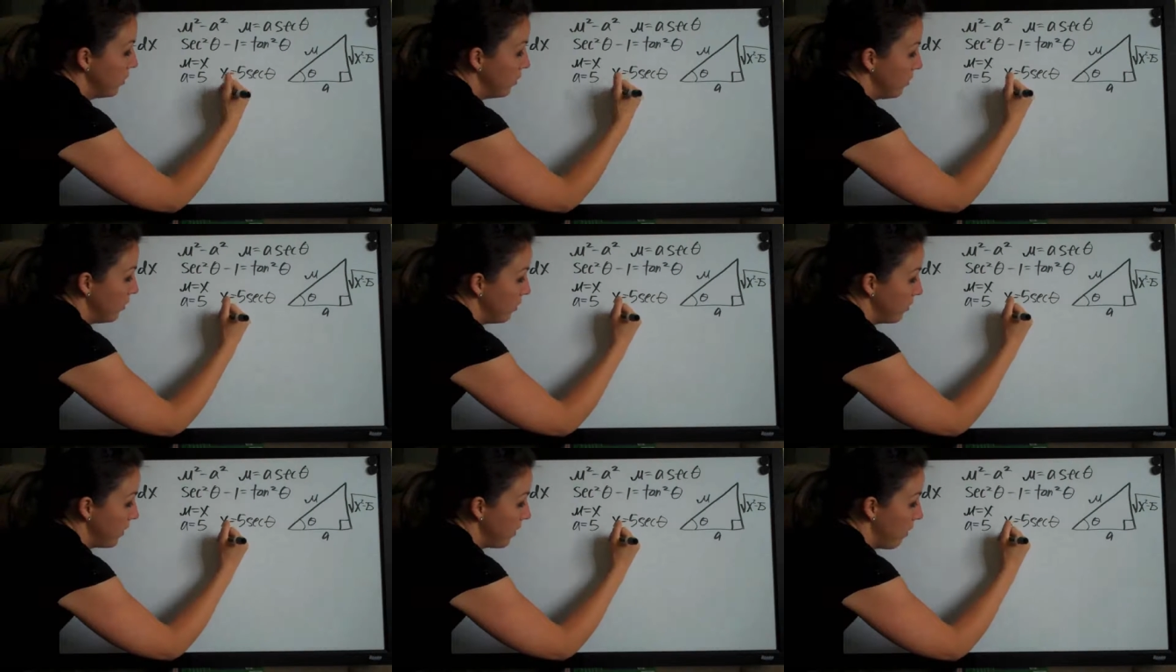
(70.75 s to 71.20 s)

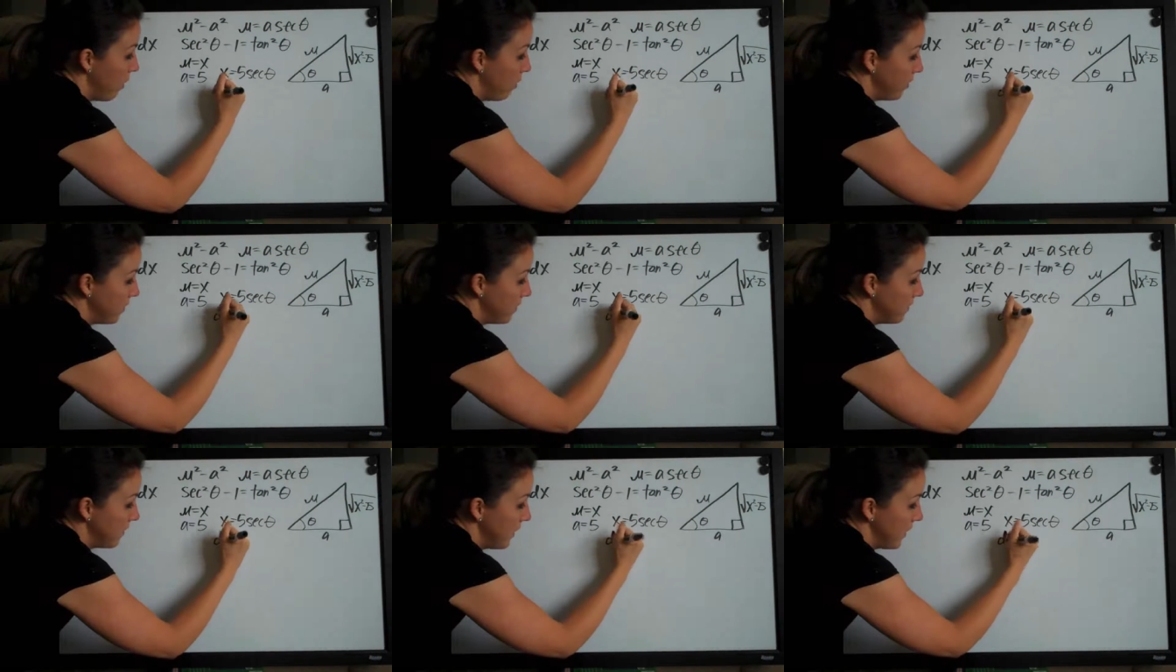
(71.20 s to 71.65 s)
we always
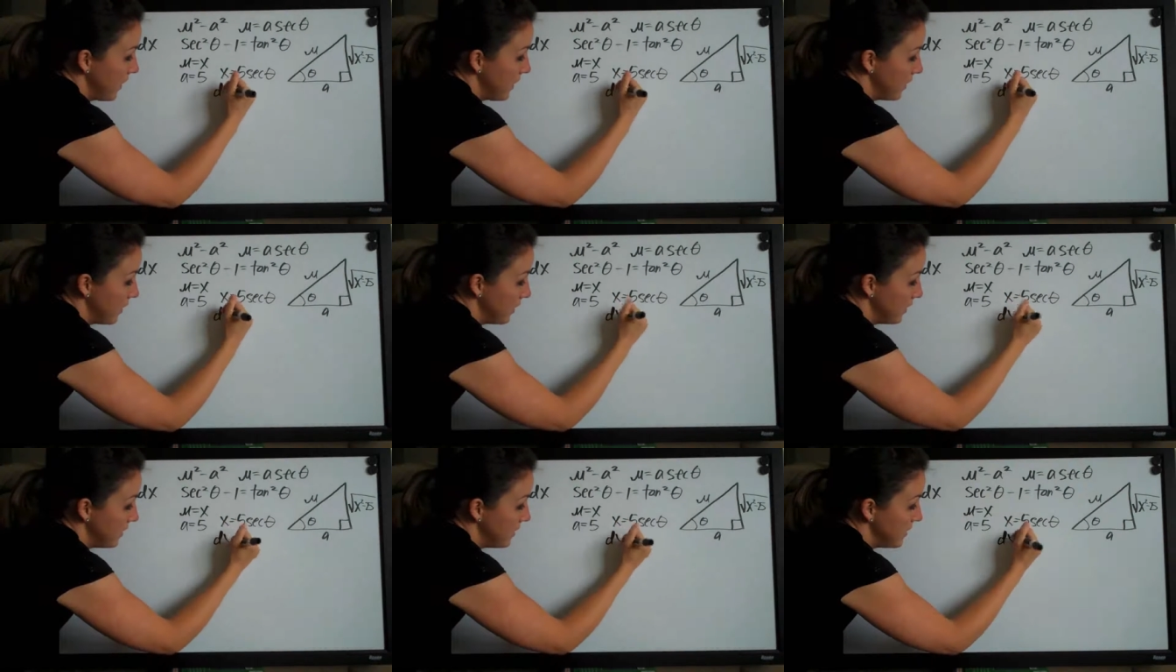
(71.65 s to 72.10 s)

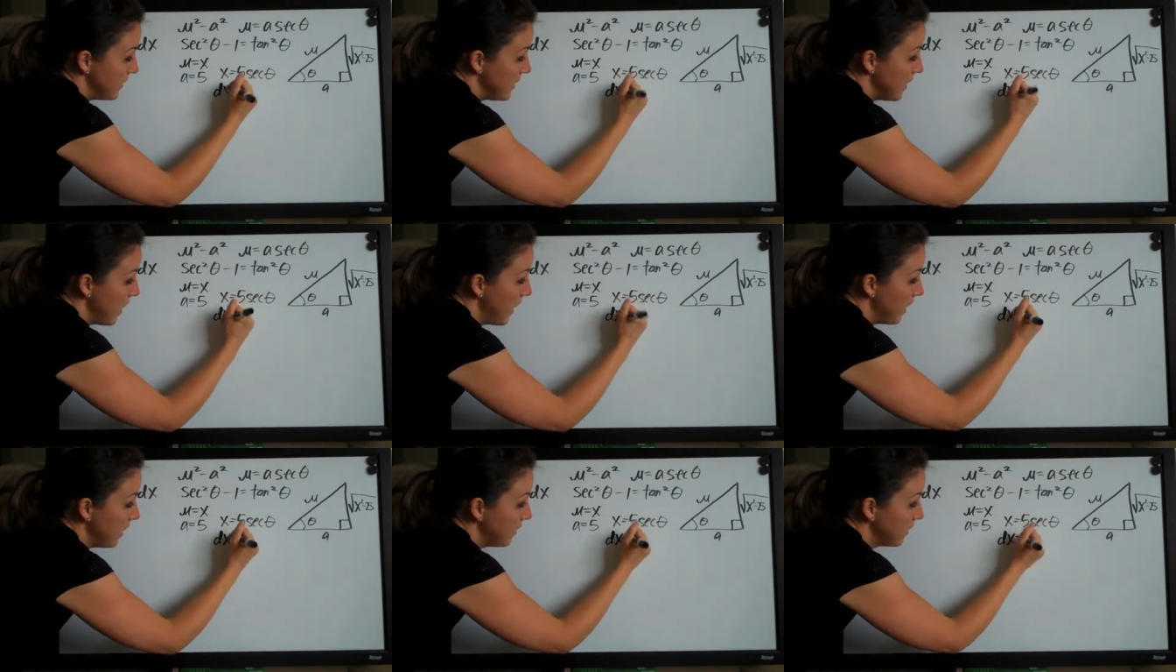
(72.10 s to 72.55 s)
take
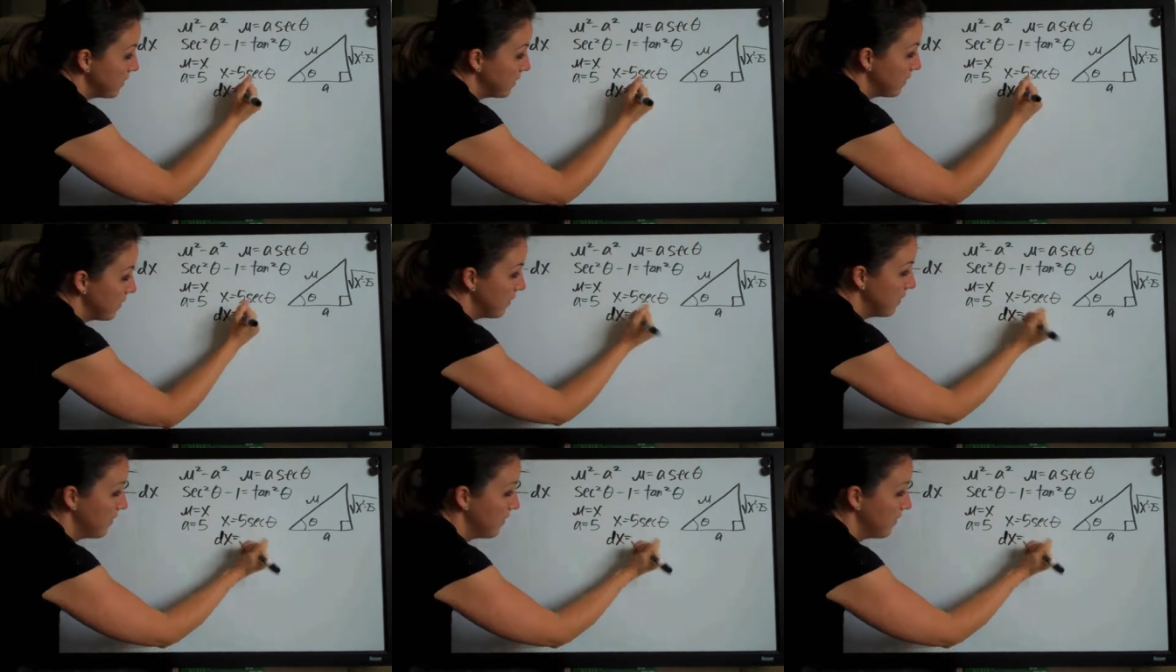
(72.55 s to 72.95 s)
dx